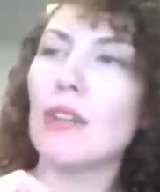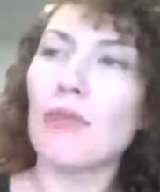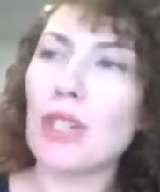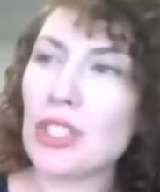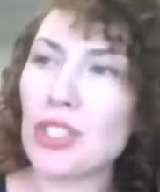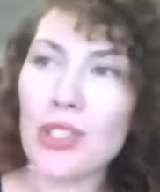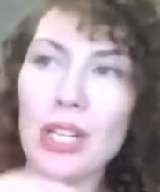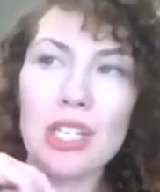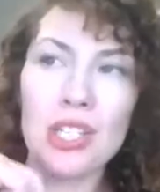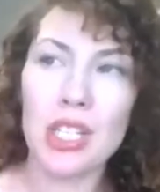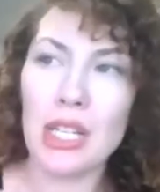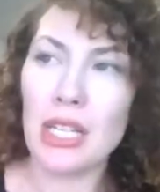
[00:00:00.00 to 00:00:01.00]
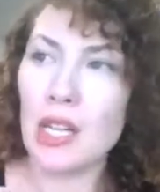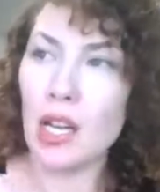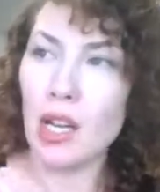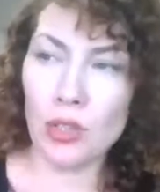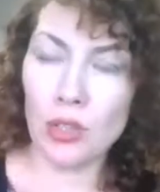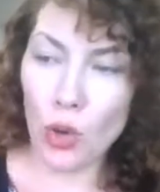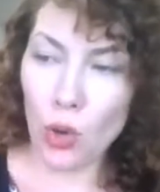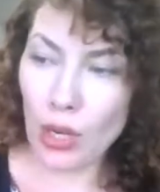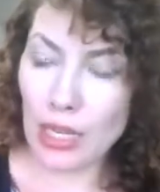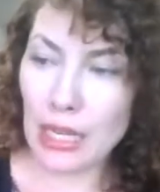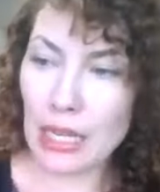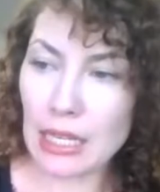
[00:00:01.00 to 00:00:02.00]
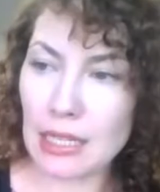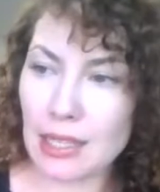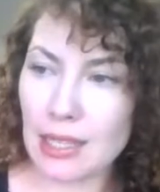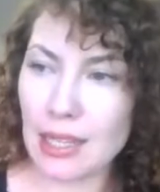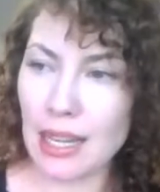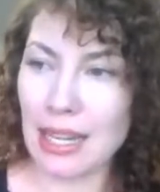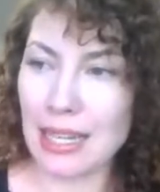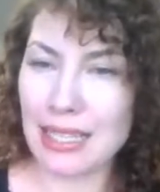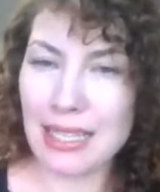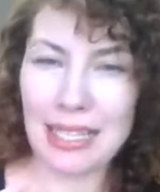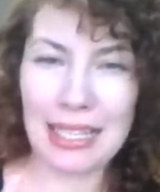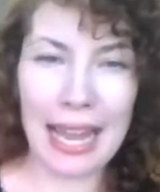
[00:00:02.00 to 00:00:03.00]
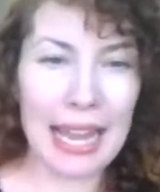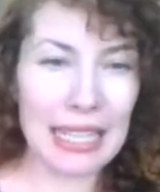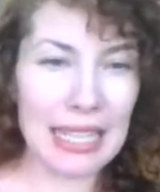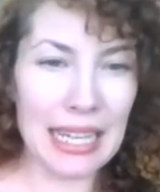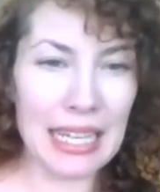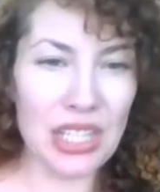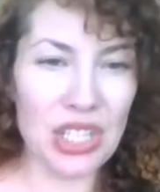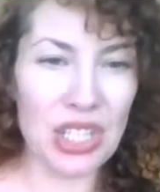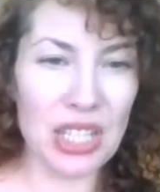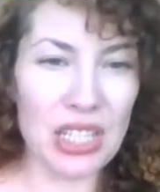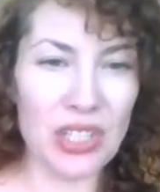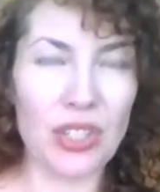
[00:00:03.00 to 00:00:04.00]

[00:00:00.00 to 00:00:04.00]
frustration, annoyance, stagnation.